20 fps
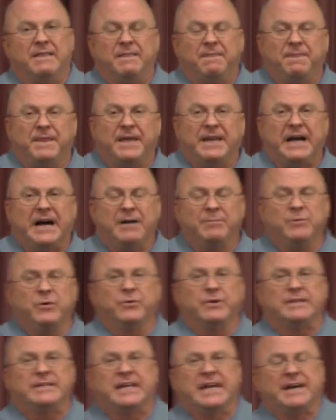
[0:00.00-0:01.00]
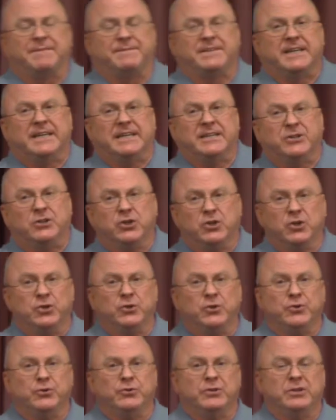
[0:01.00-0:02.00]
then I'm going to have to
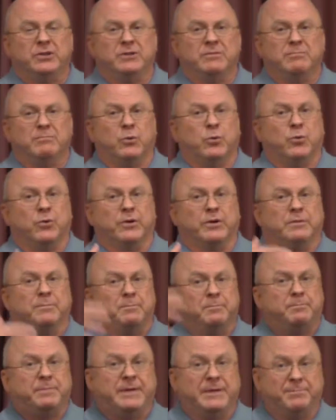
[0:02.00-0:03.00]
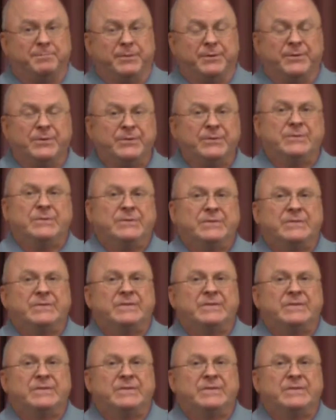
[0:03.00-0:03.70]
include more people.